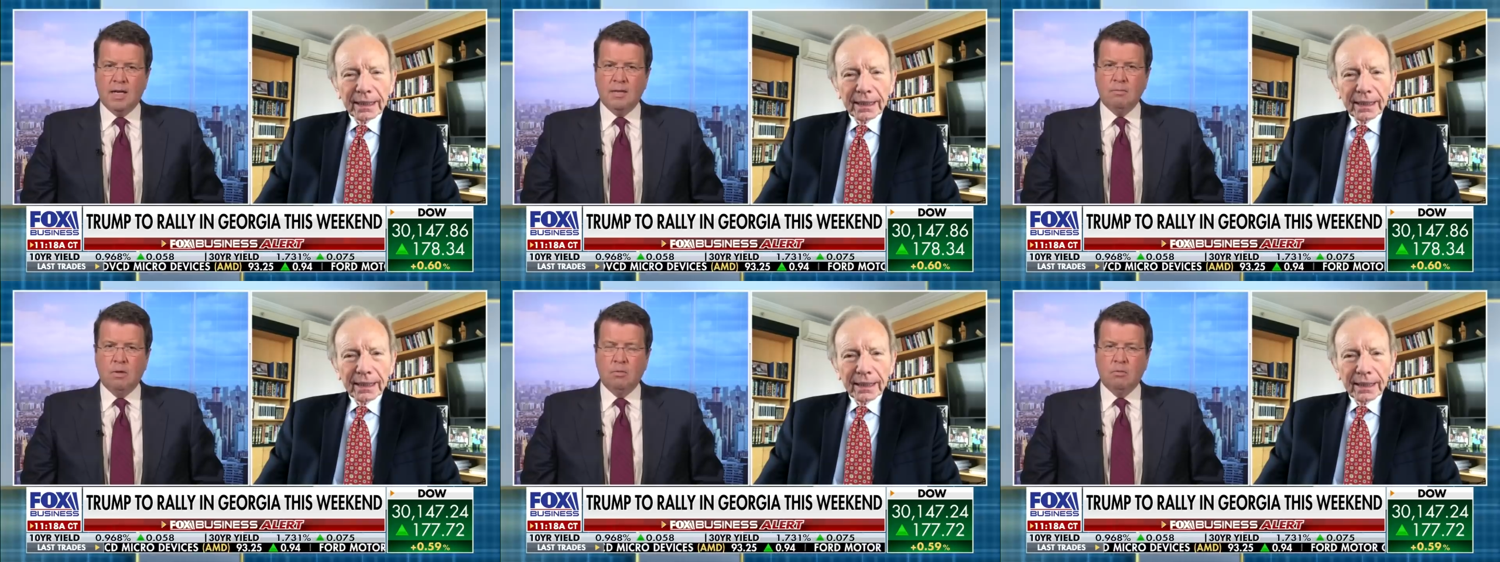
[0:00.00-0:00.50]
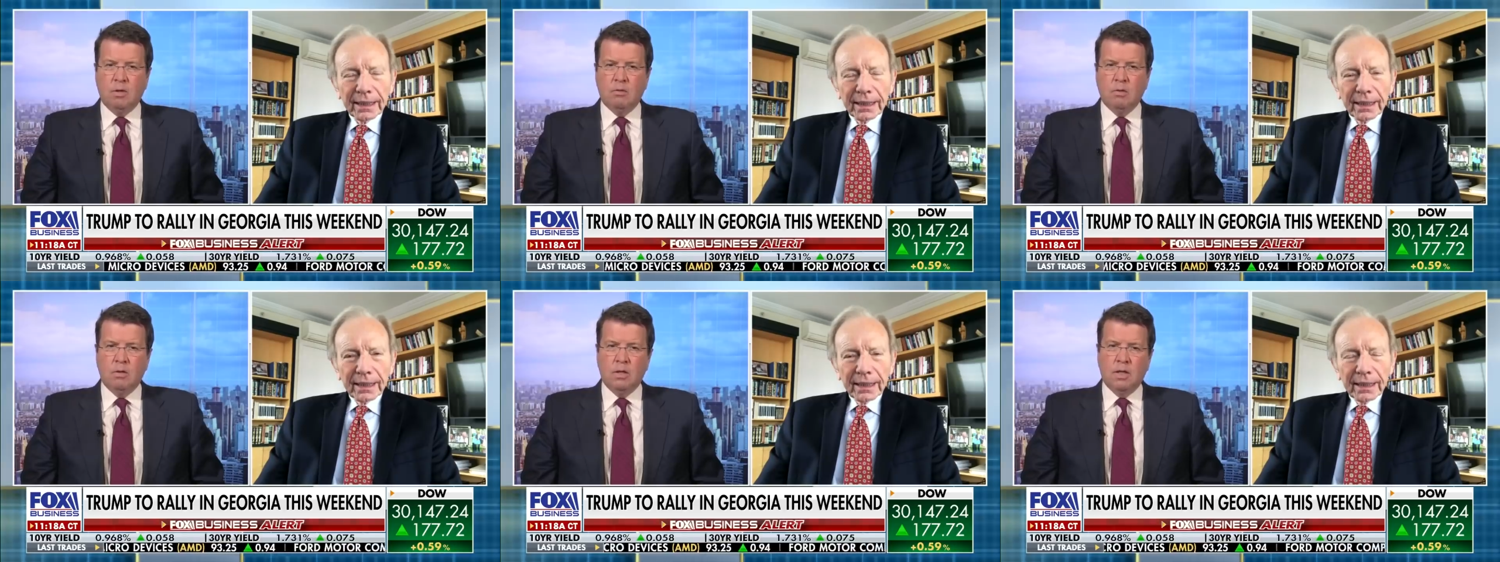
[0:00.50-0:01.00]

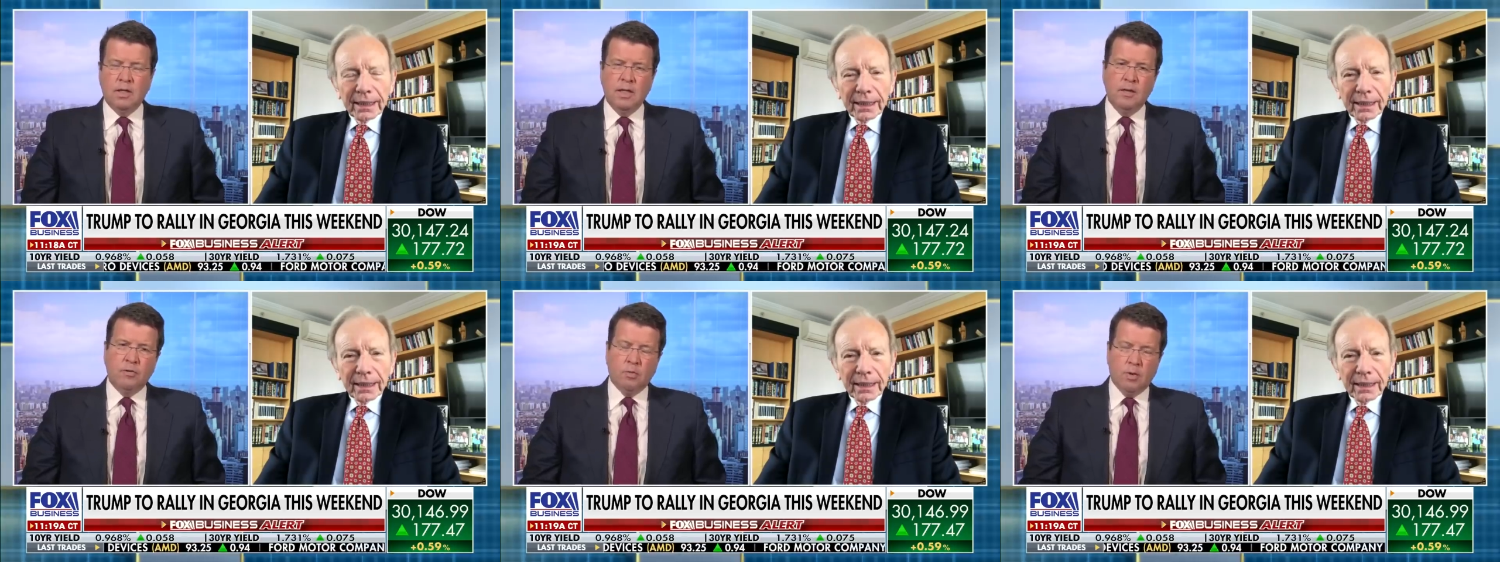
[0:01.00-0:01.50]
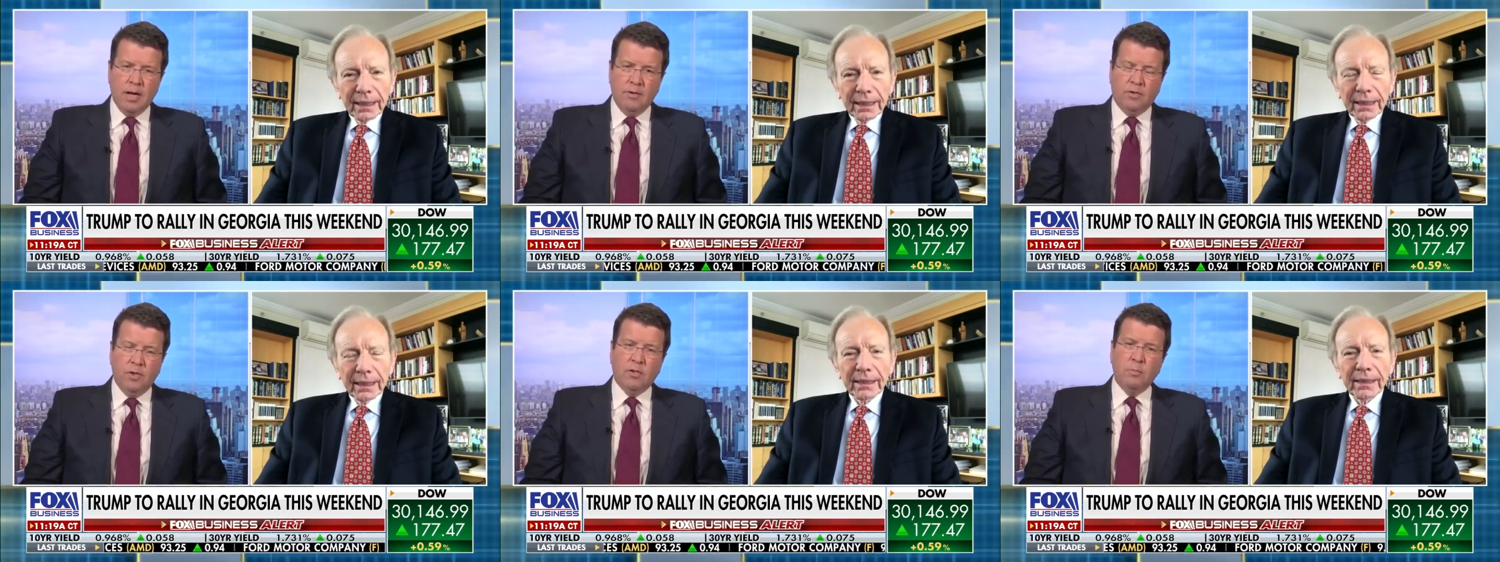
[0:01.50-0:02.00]
Speaker 1: on these
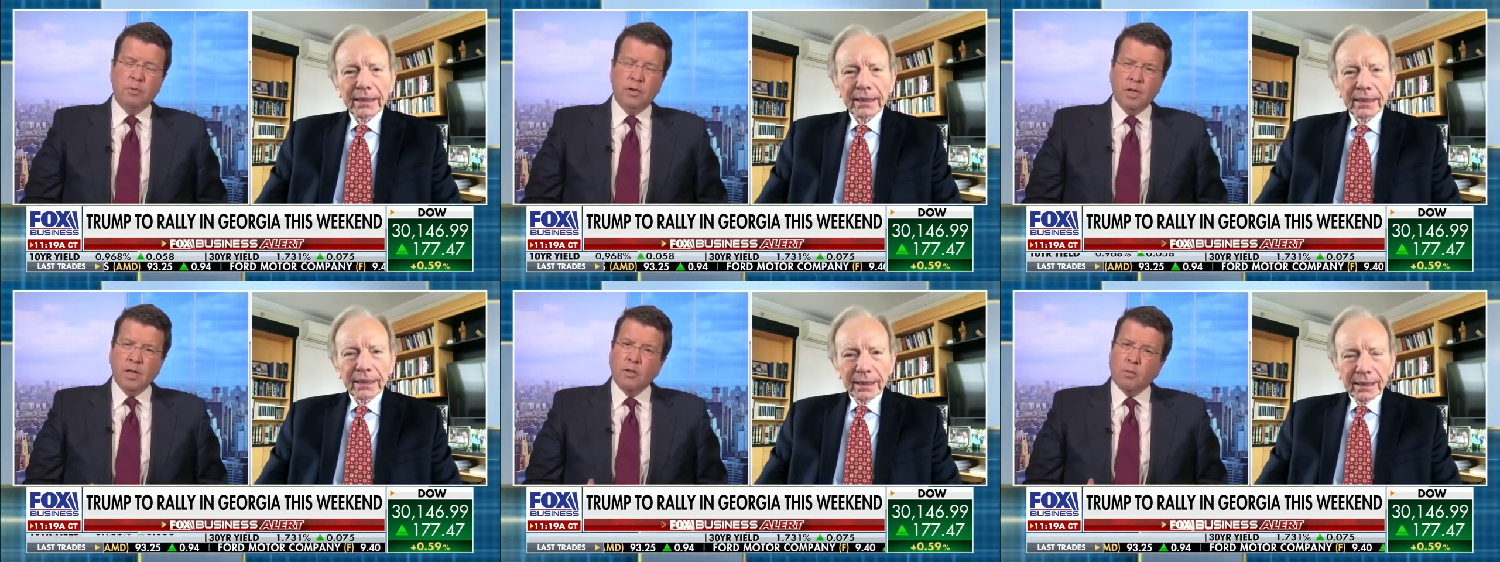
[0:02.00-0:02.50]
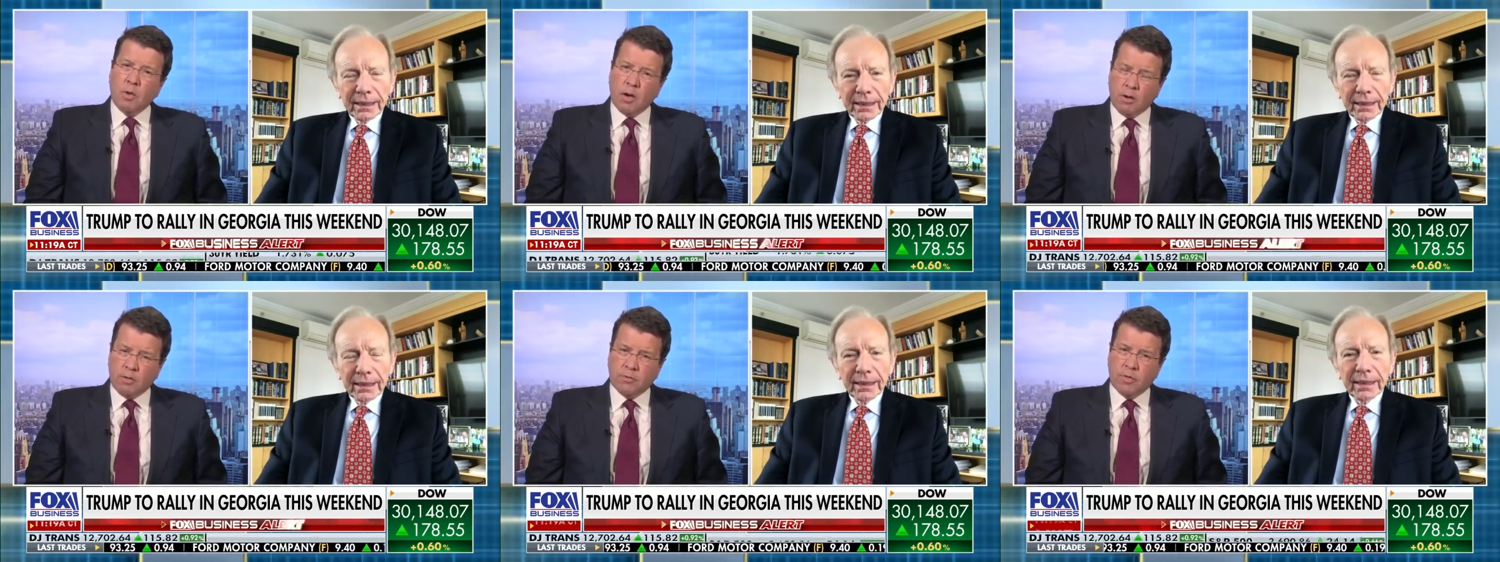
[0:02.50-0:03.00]
races, and particularly the
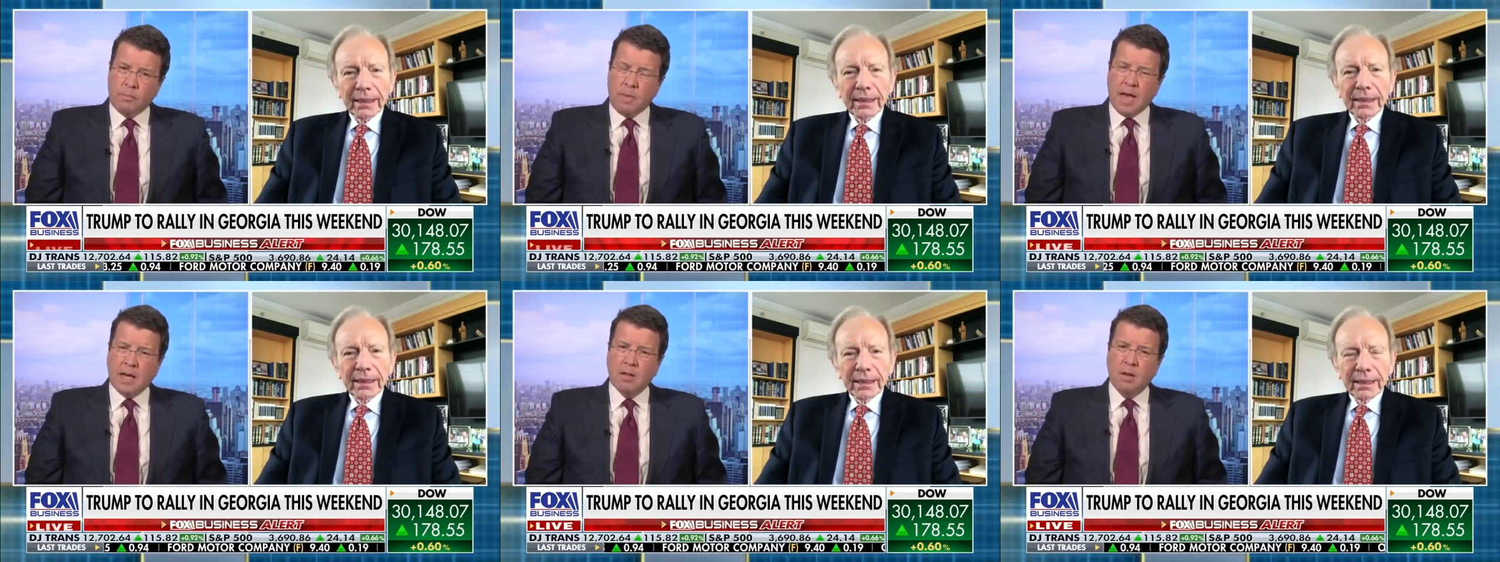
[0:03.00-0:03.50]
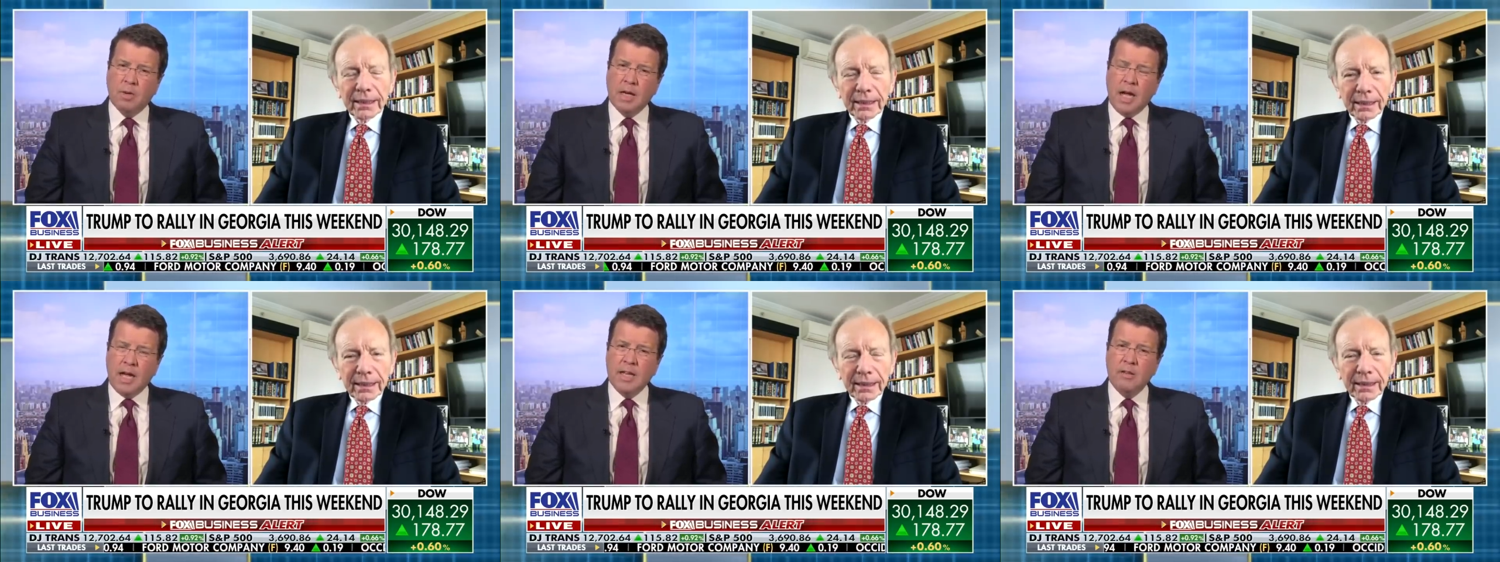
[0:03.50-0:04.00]
runoff battle going
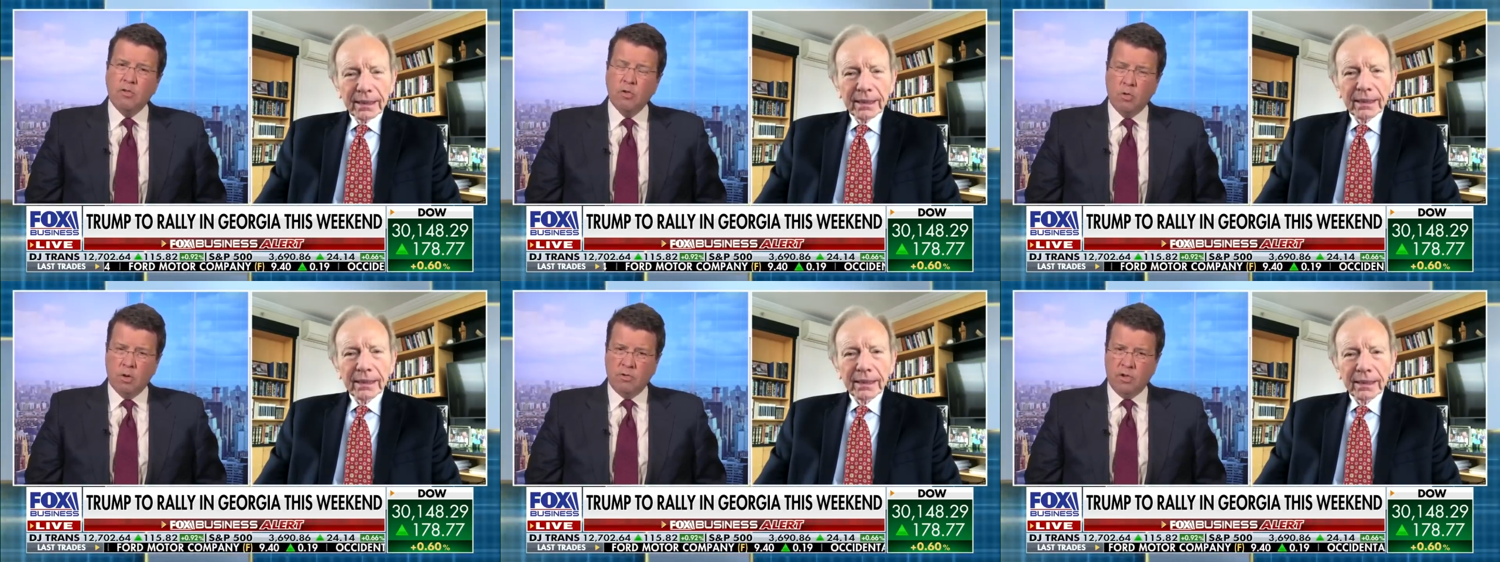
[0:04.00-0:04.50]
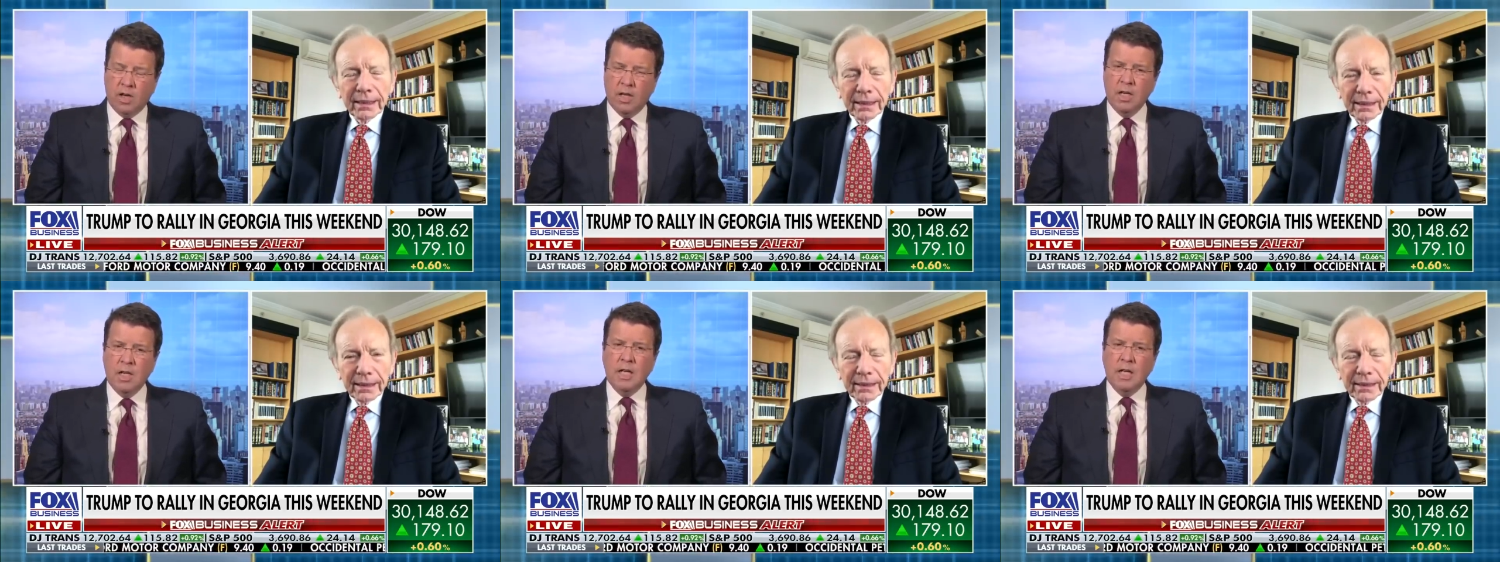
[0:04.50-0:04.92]
on in Georgia,